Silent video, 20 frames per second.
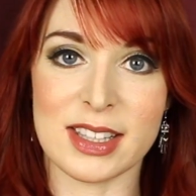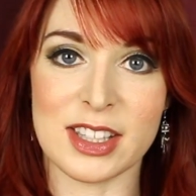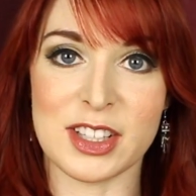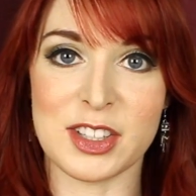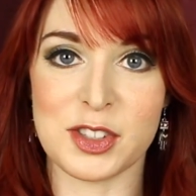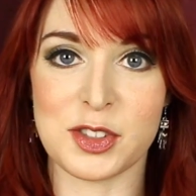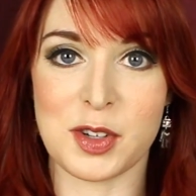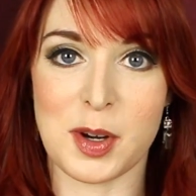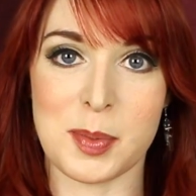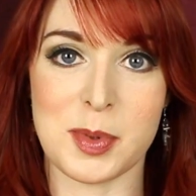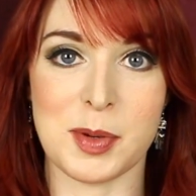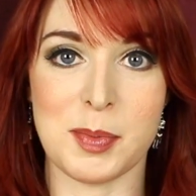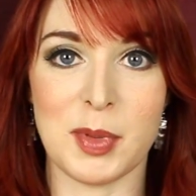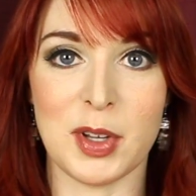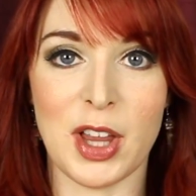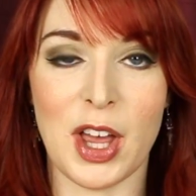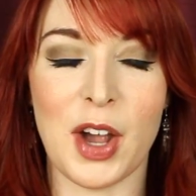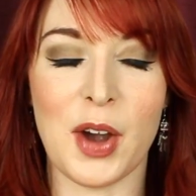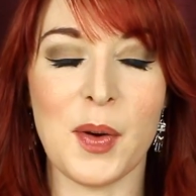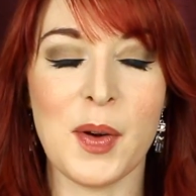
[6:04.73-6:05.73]
in the description
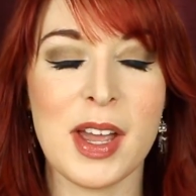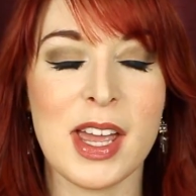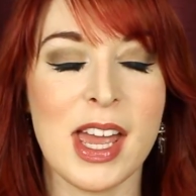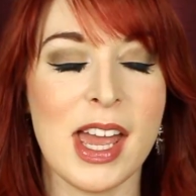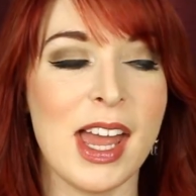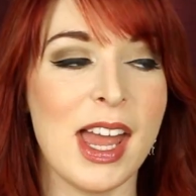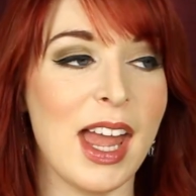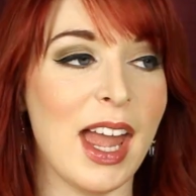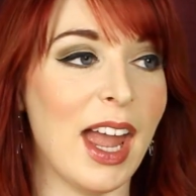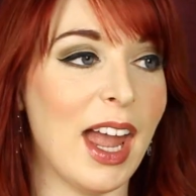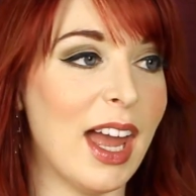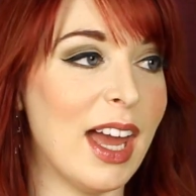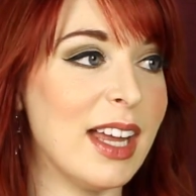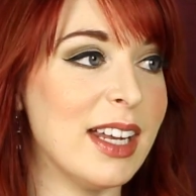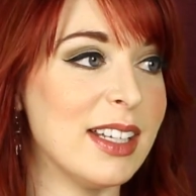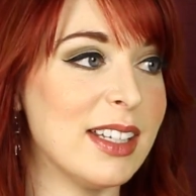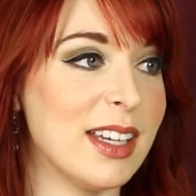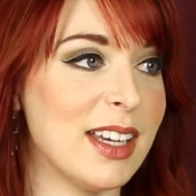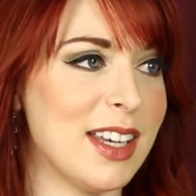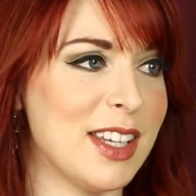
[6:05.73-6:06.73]
below.
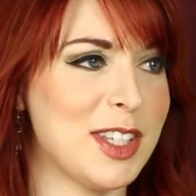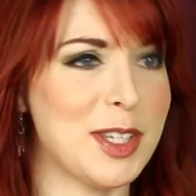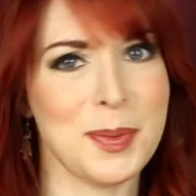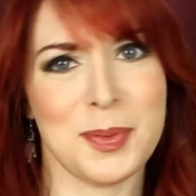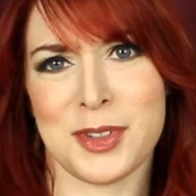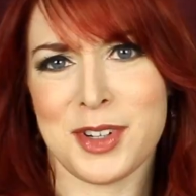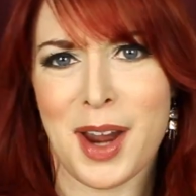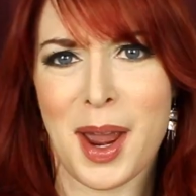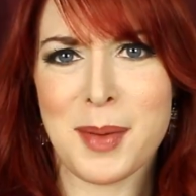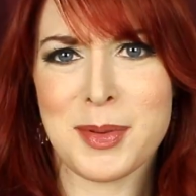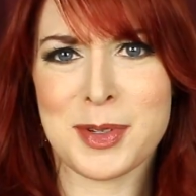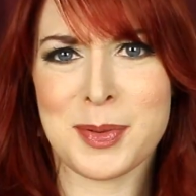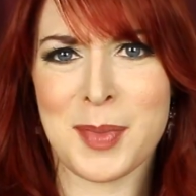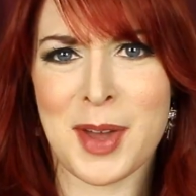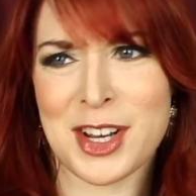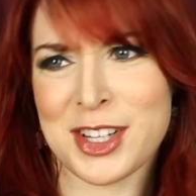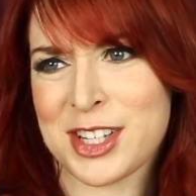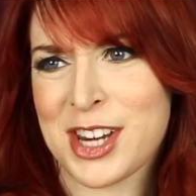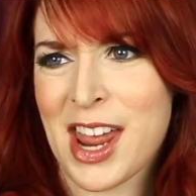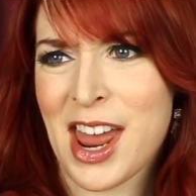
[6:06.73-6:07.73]
And subscribe to
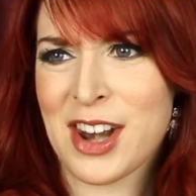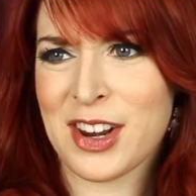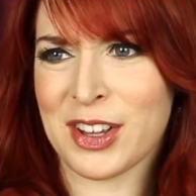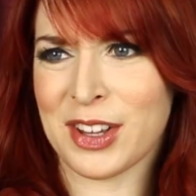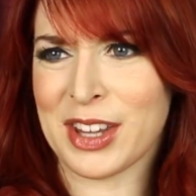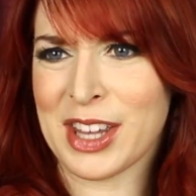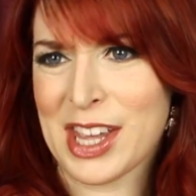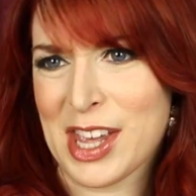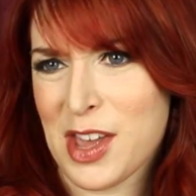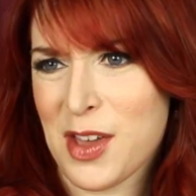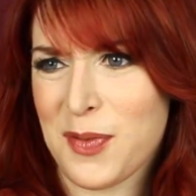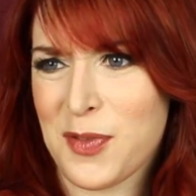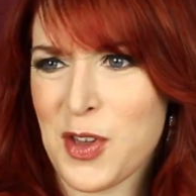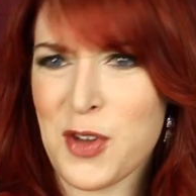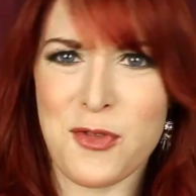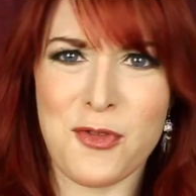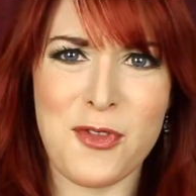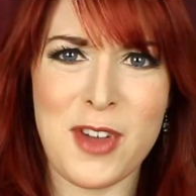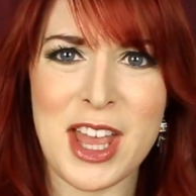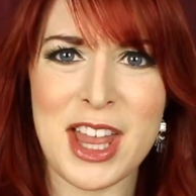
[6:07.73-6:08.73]
my channel if you
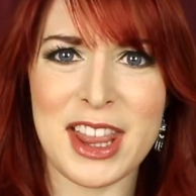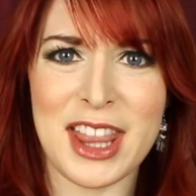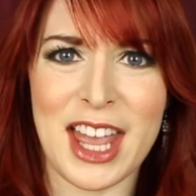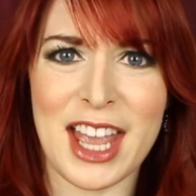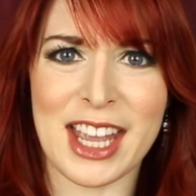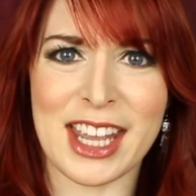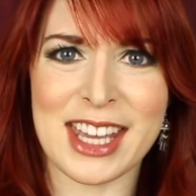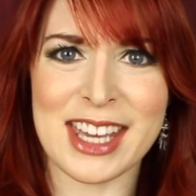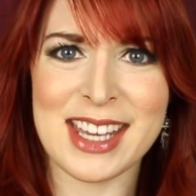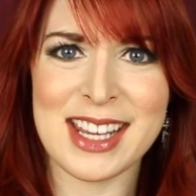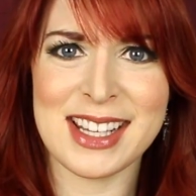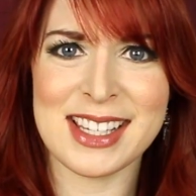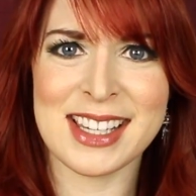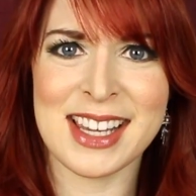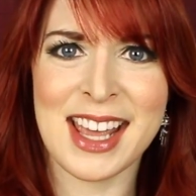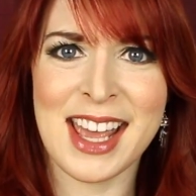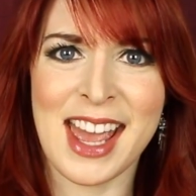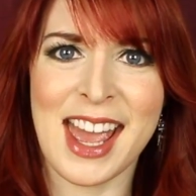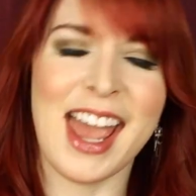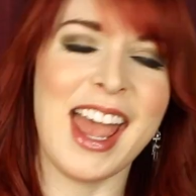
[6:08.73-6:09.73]
feel like it.
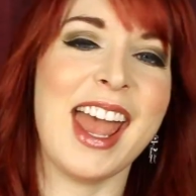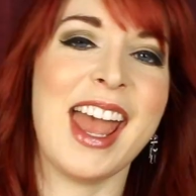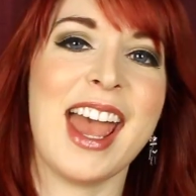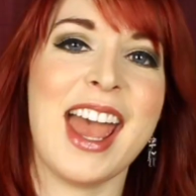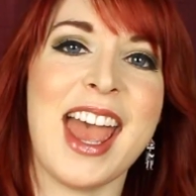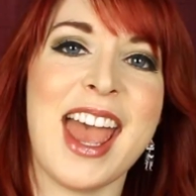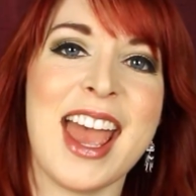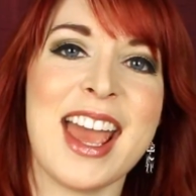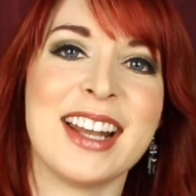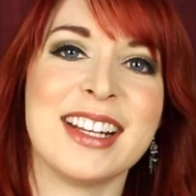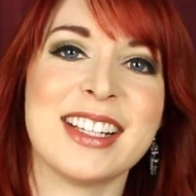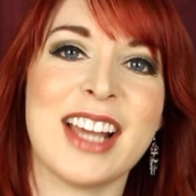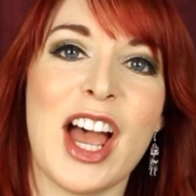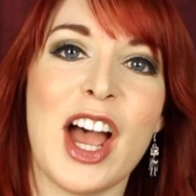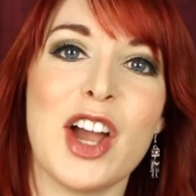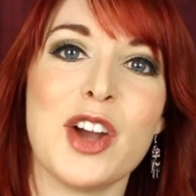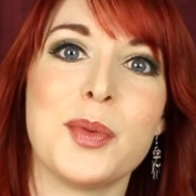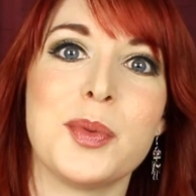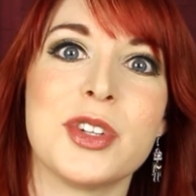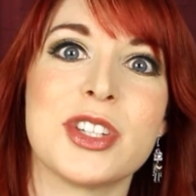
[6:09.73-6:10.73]
And
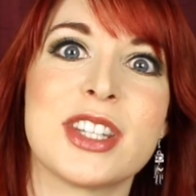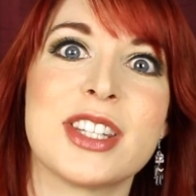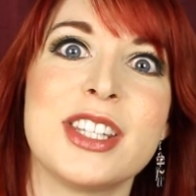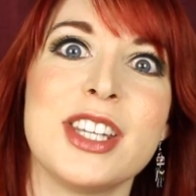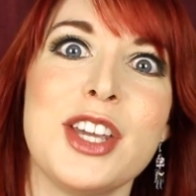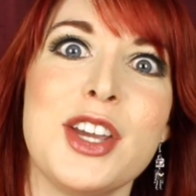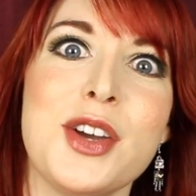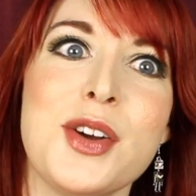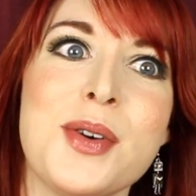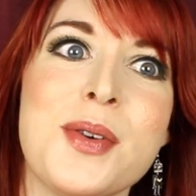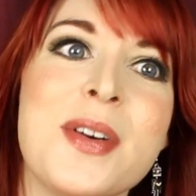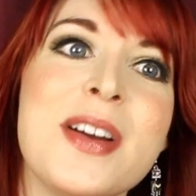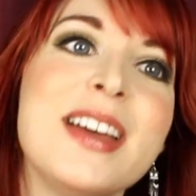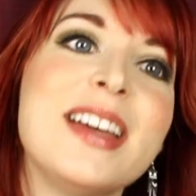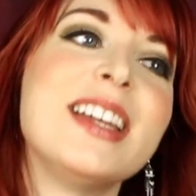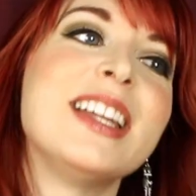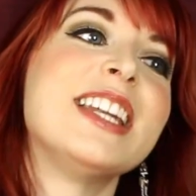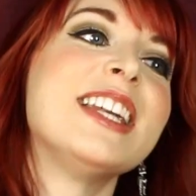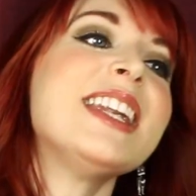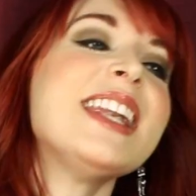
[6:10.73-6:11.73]
I will see you
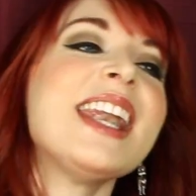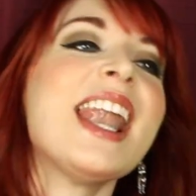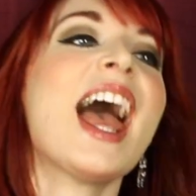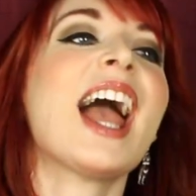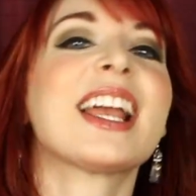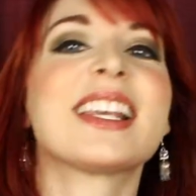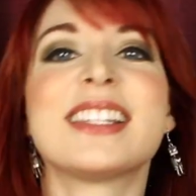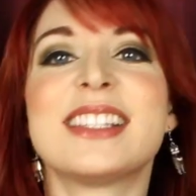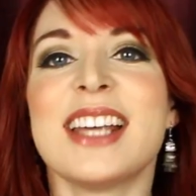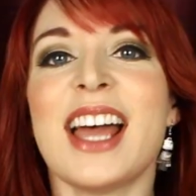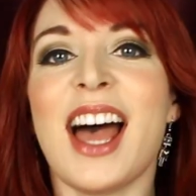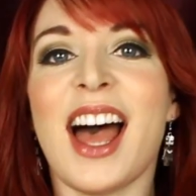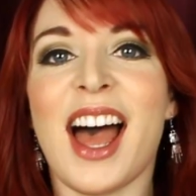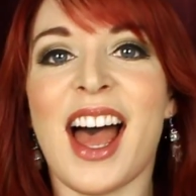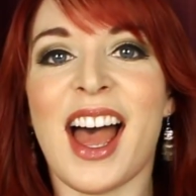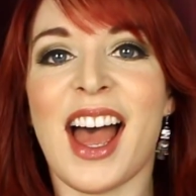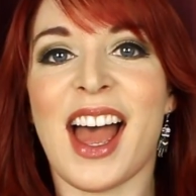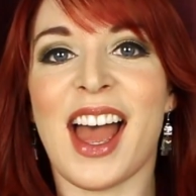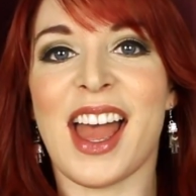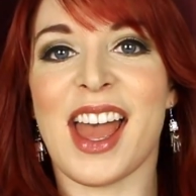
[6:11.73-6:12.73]
next
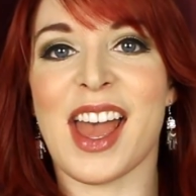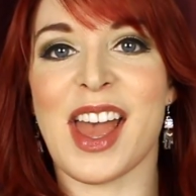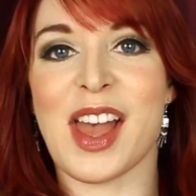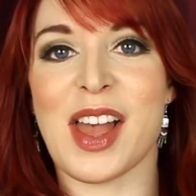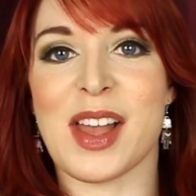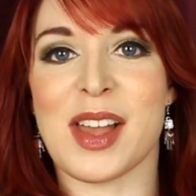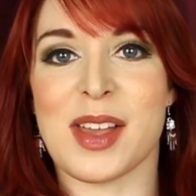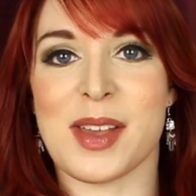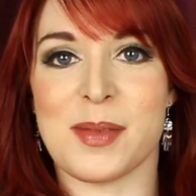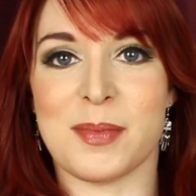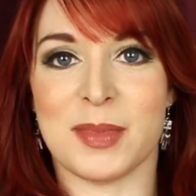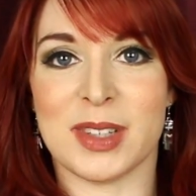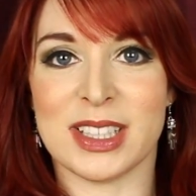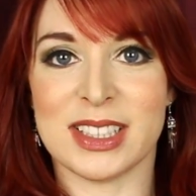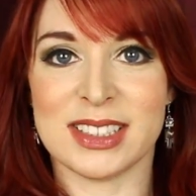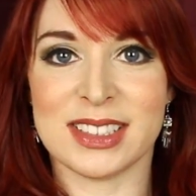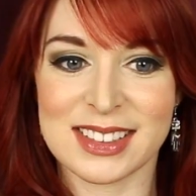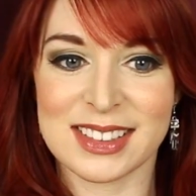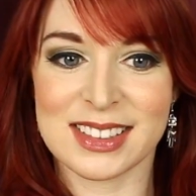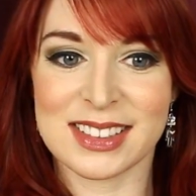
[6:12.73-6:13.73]
time!
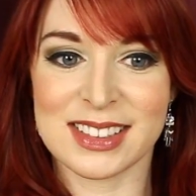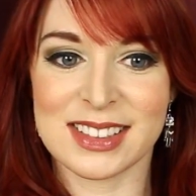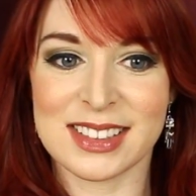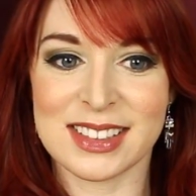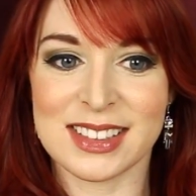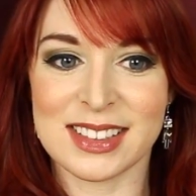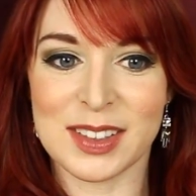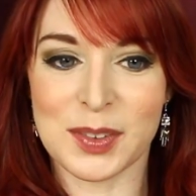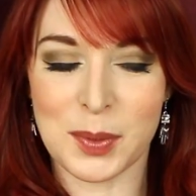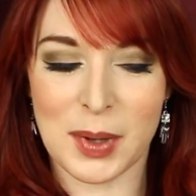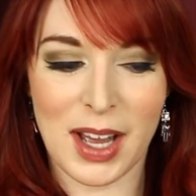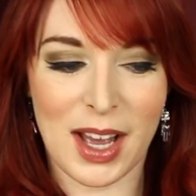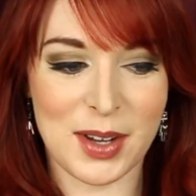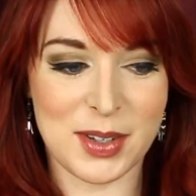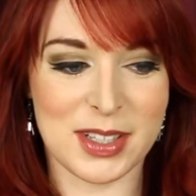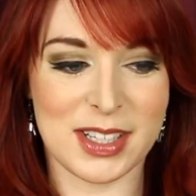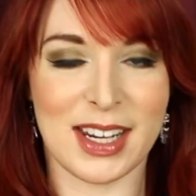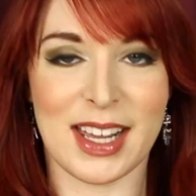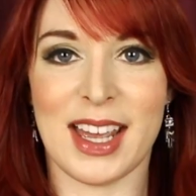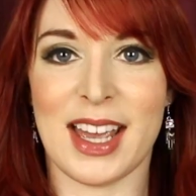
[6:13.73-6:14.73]
How
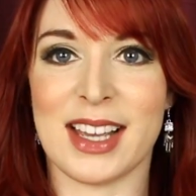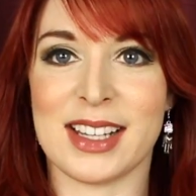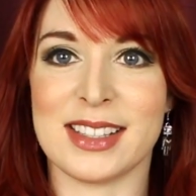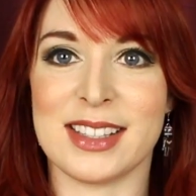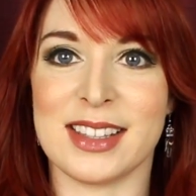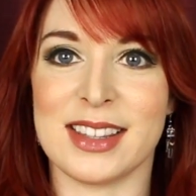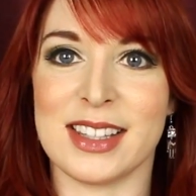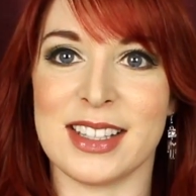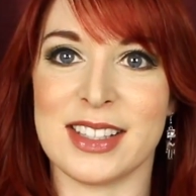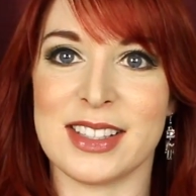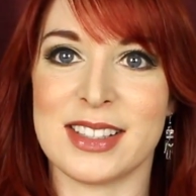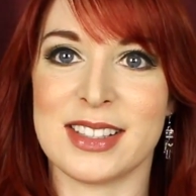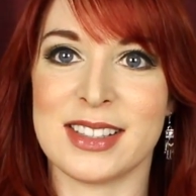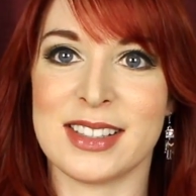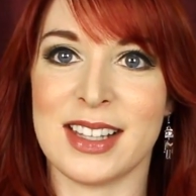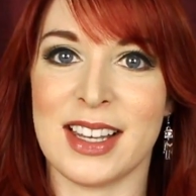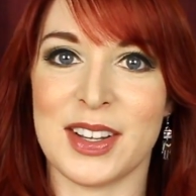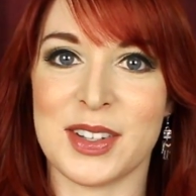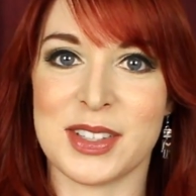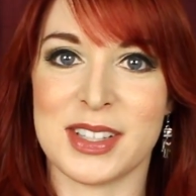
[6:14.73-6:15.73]
should I exit this?
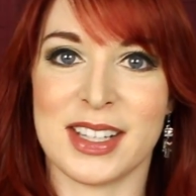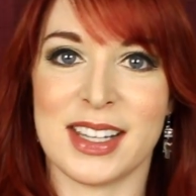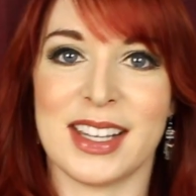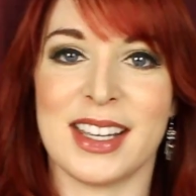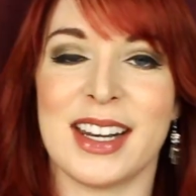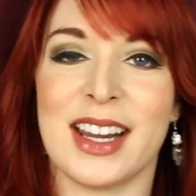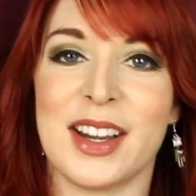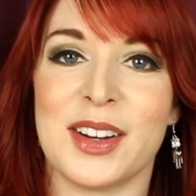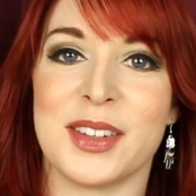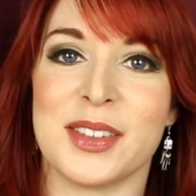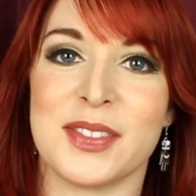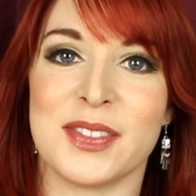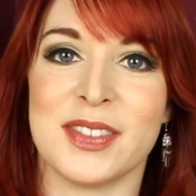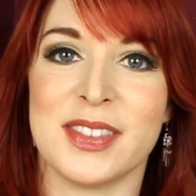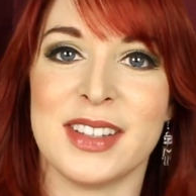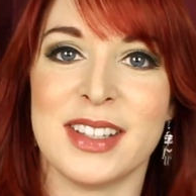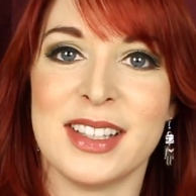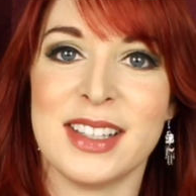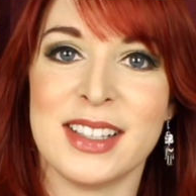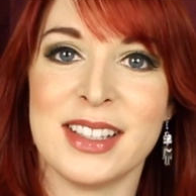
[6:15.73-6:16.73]
How should I get out of...
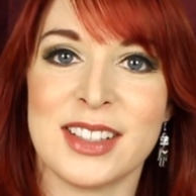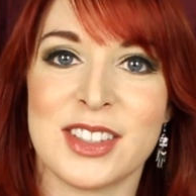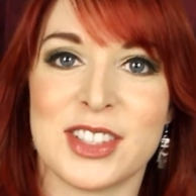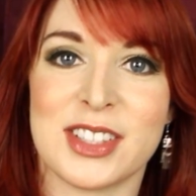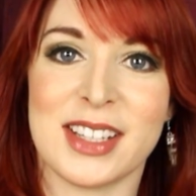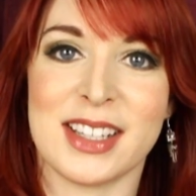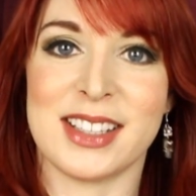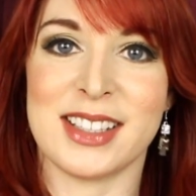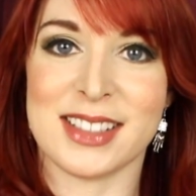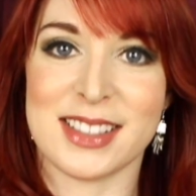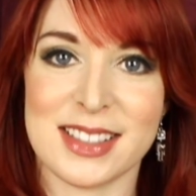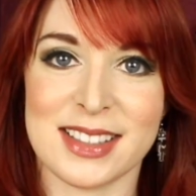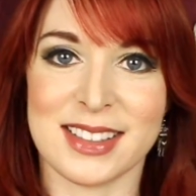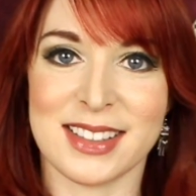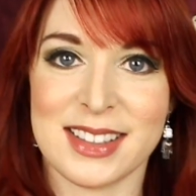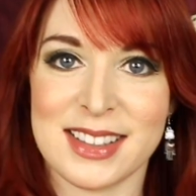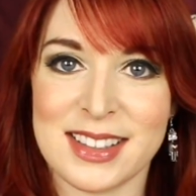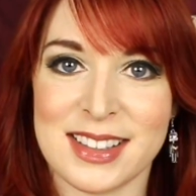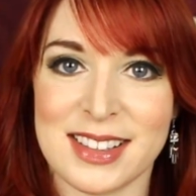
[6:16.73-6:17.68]
Should I just...